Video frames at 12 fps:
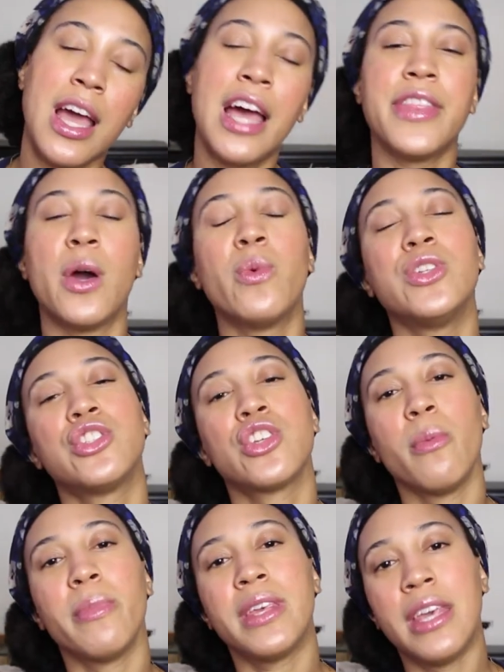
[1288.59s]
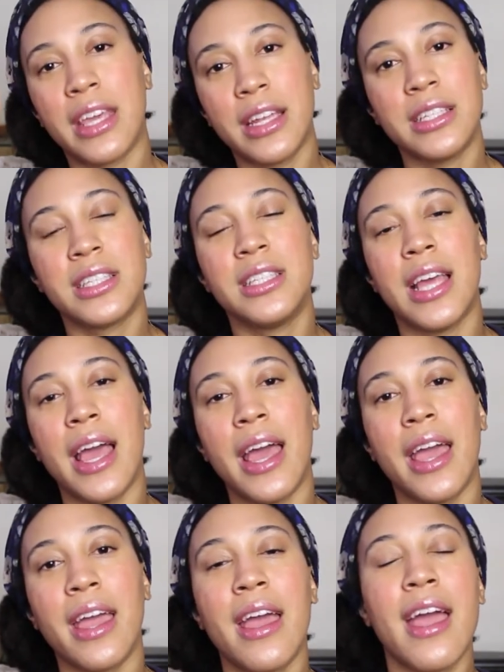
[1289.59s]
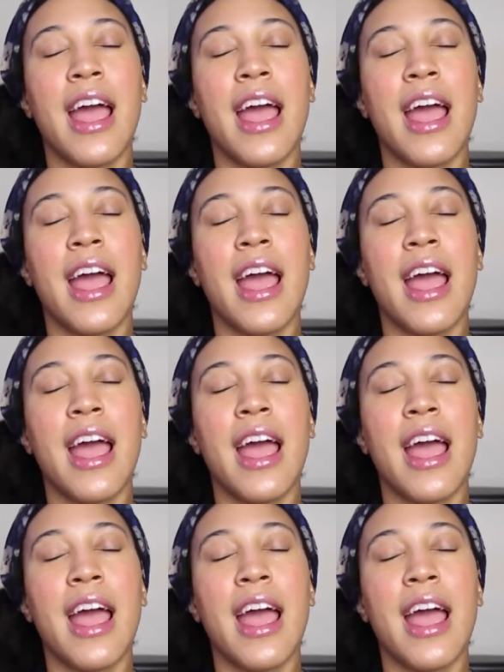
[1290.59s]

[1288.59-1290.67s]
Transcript: and then we just gonna be kicking it today,